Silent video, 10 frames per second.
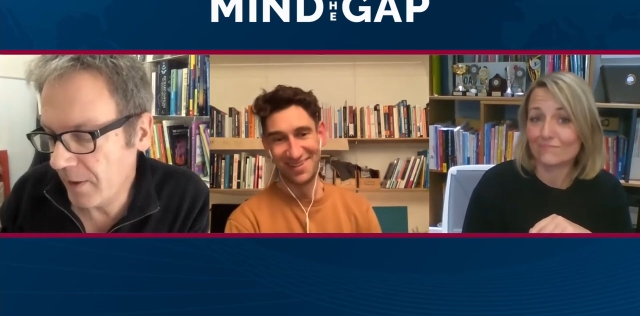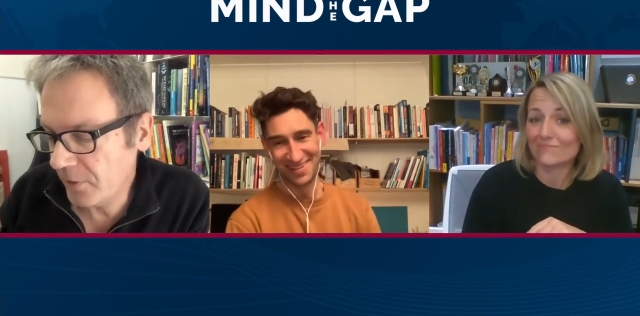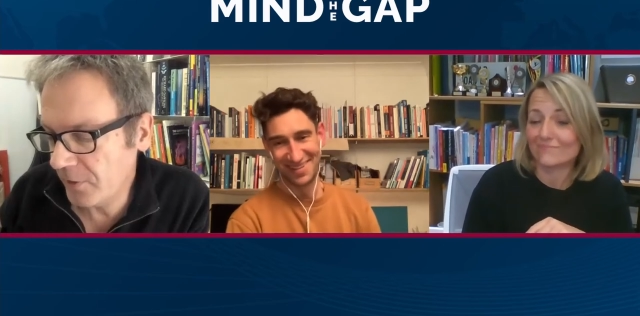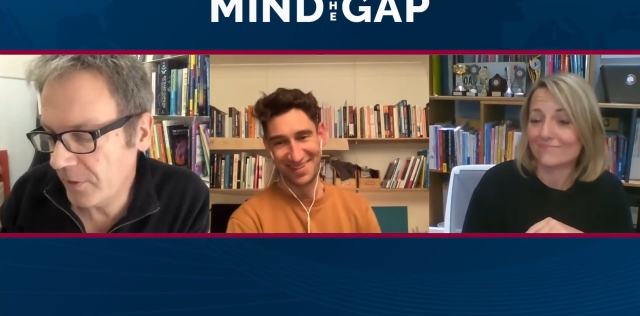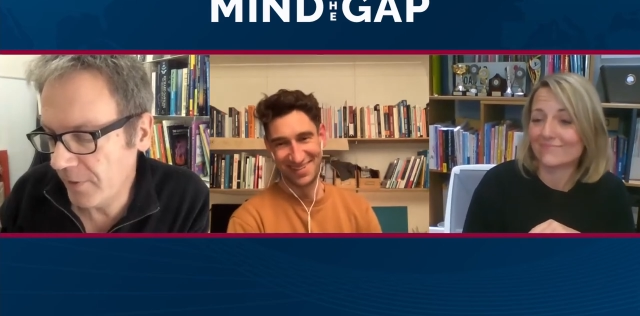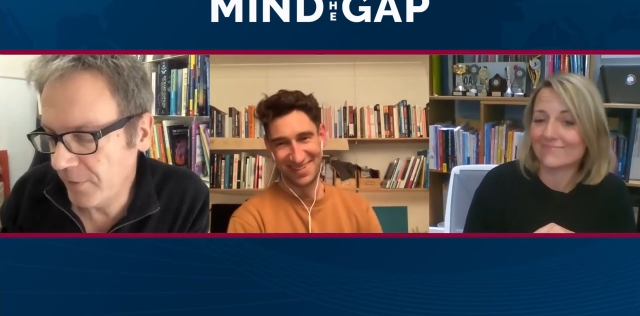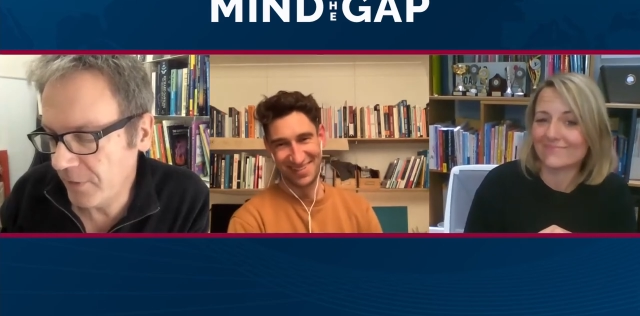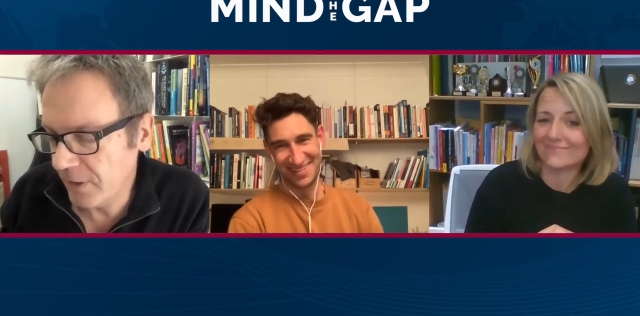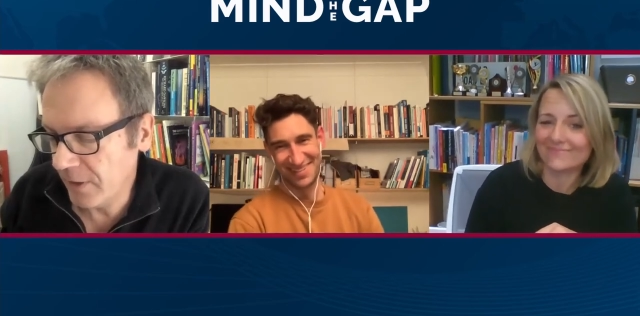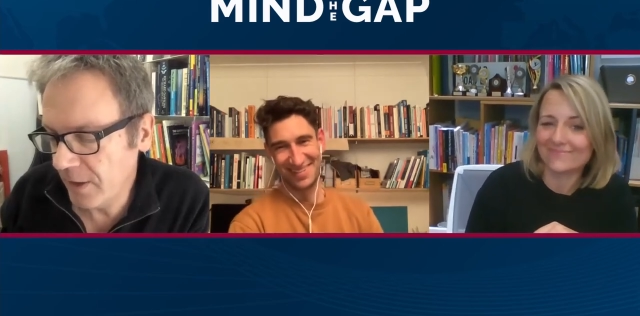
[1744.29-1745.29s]
Speaker 1: good stuff,
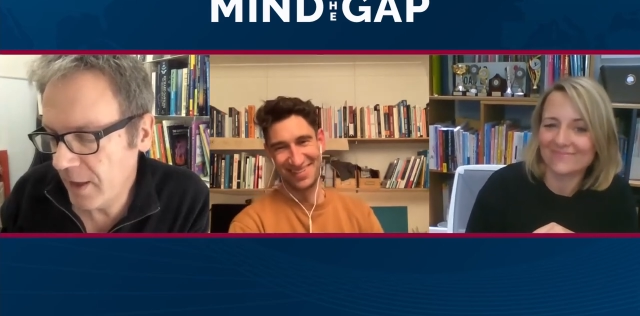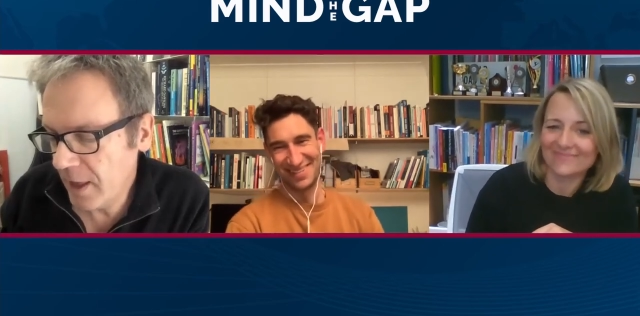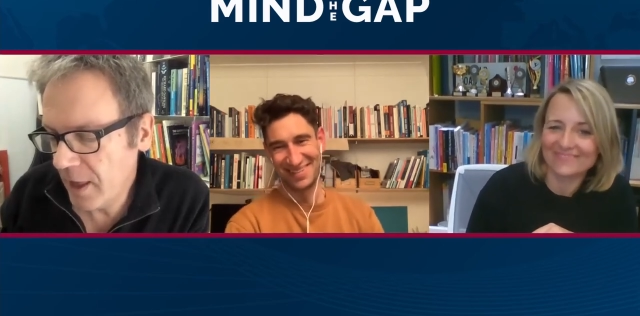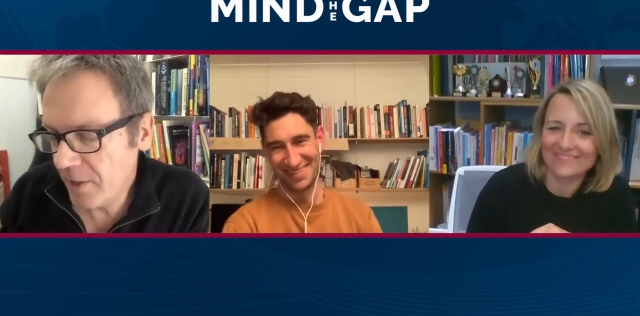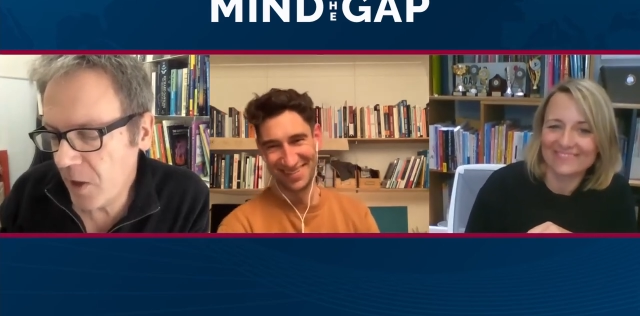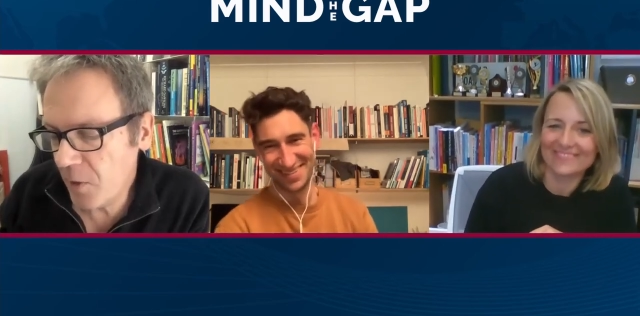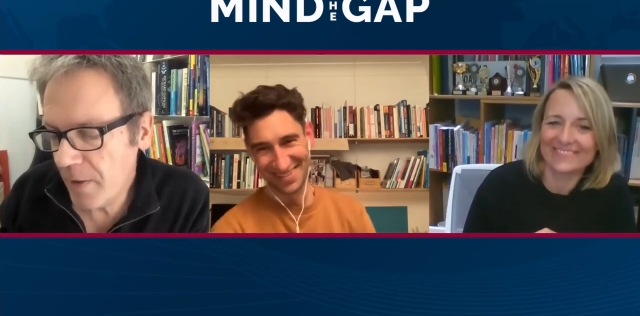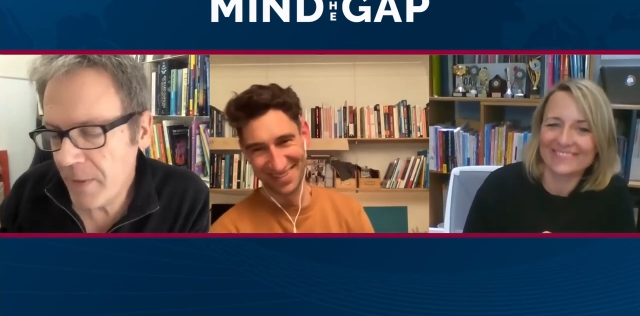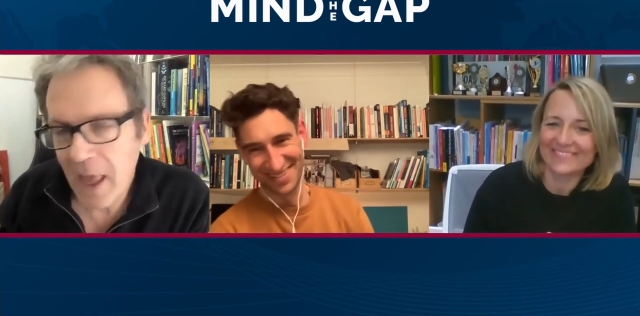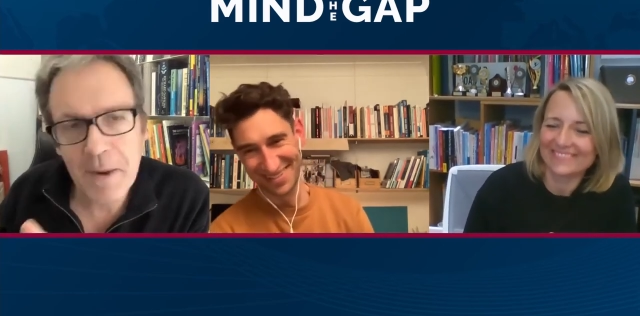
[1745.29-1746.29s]
isn't it? So,
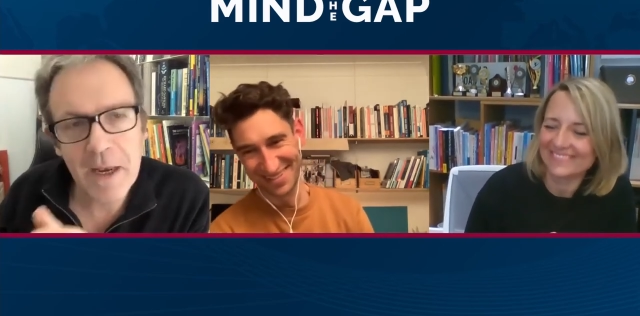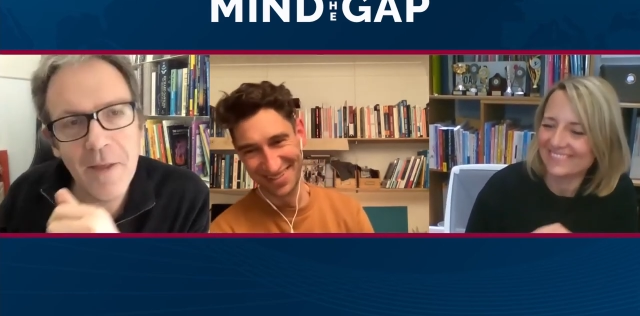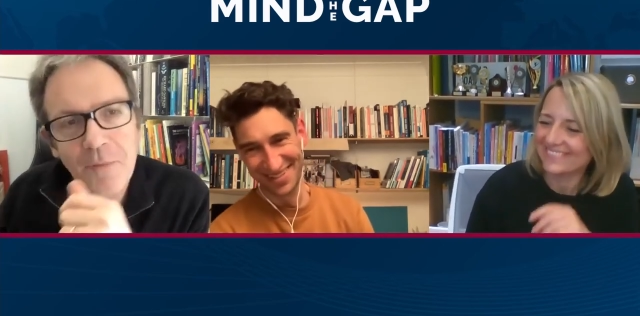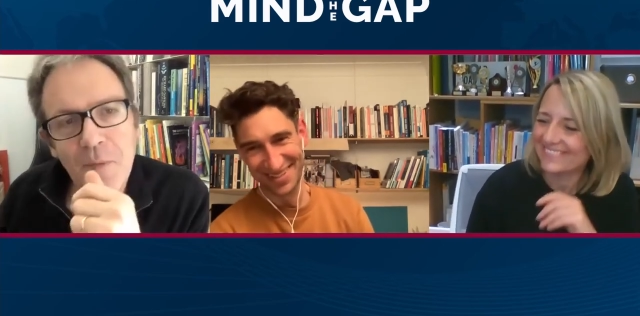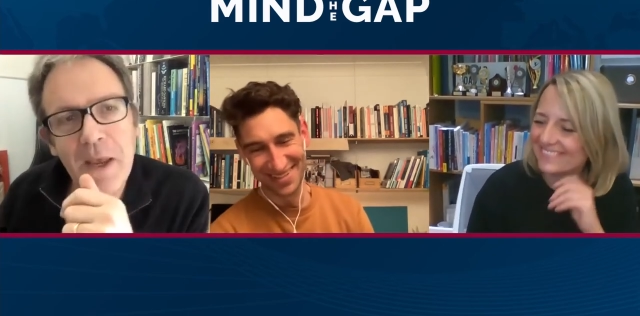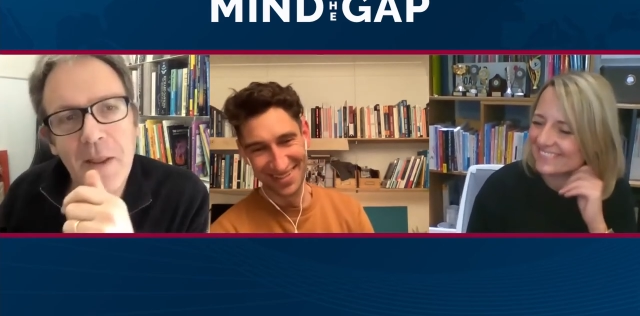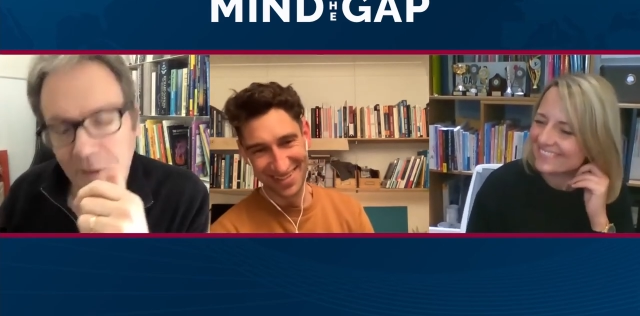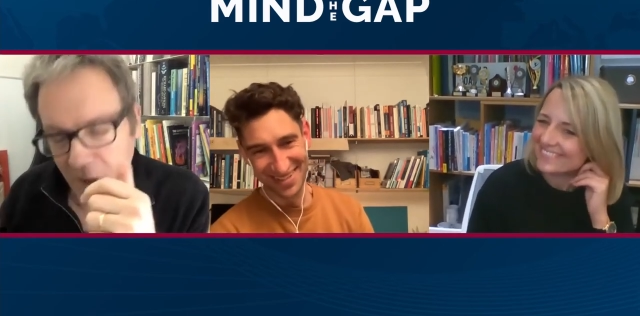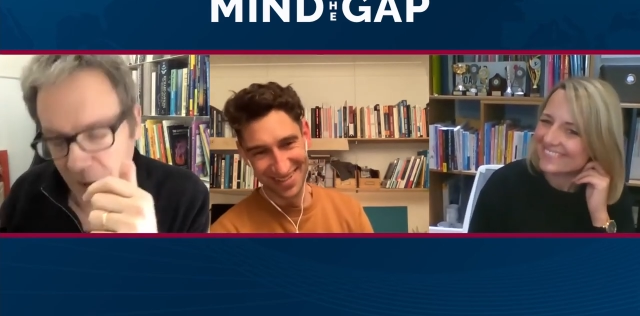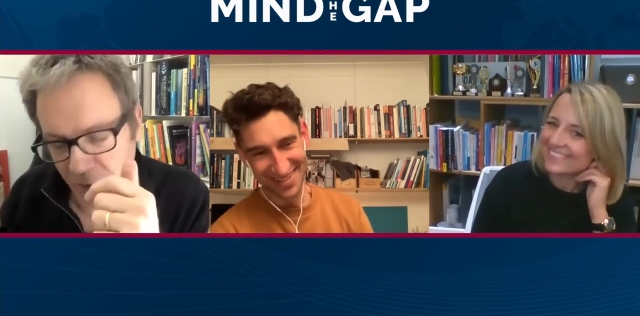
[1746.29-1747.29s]
I mean, for me, it's such an